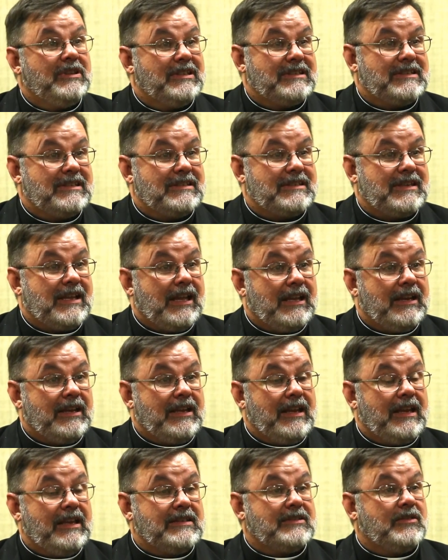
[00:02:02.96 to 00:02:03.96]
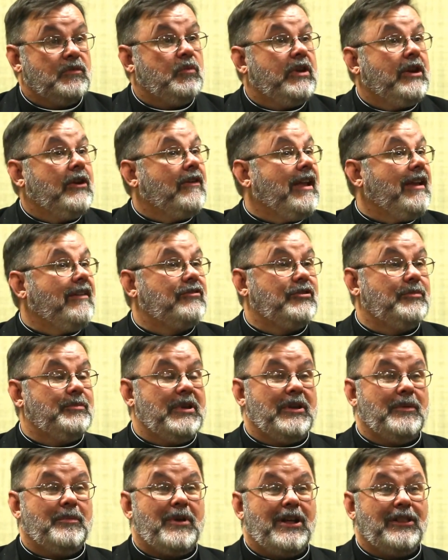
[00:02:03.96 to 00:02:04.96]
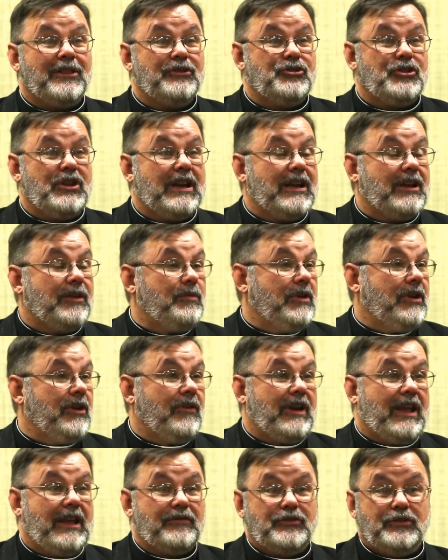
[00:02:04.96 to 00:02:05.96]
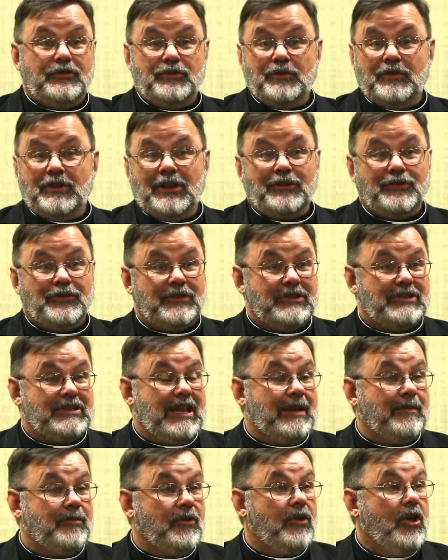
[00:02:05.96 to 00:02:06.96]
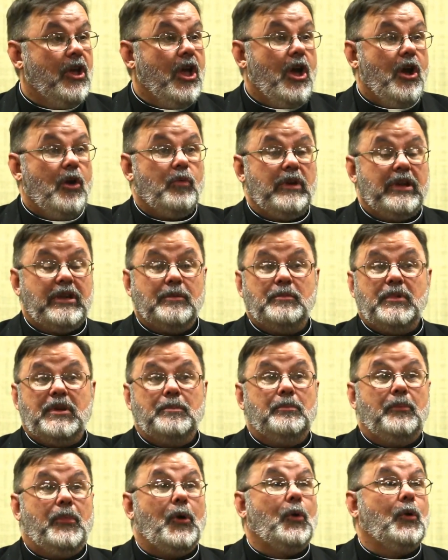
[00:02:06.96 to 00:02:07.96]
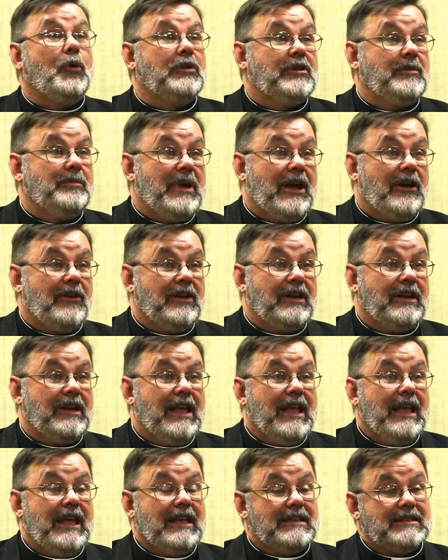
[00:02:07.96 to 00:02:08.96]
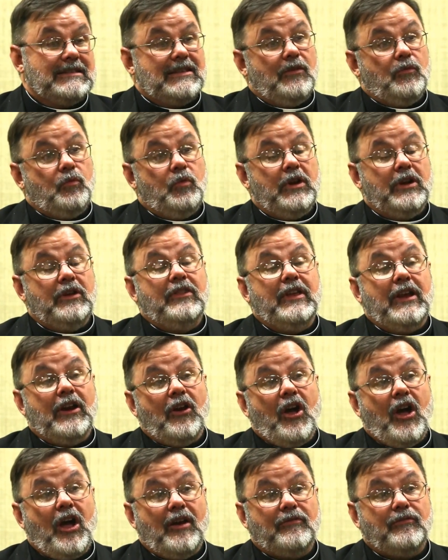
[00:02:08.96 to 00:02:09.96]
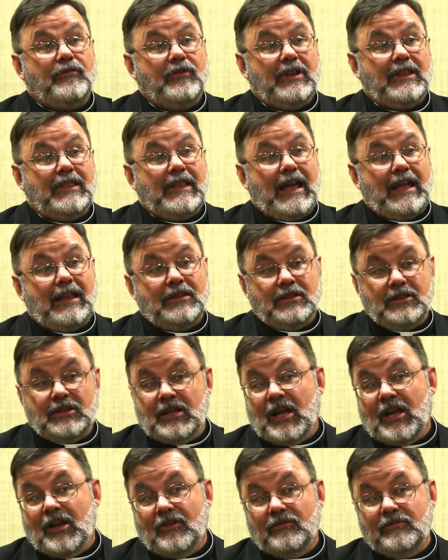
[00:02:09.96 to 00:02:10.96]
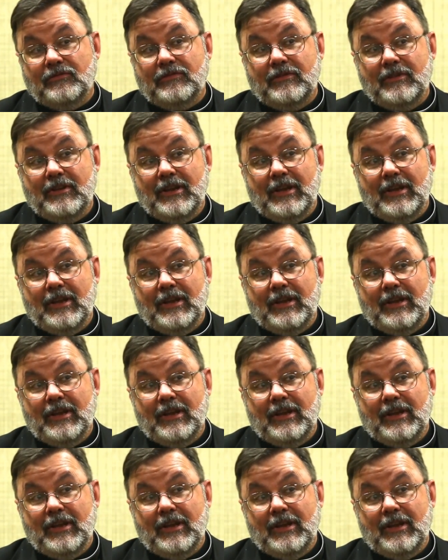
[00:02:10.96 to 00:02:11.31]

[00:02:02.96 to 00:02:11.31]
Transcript: the society, is that we don't have to be apologetic, we don't have to do it under the table, we can be bold about it, is that we're there offering that love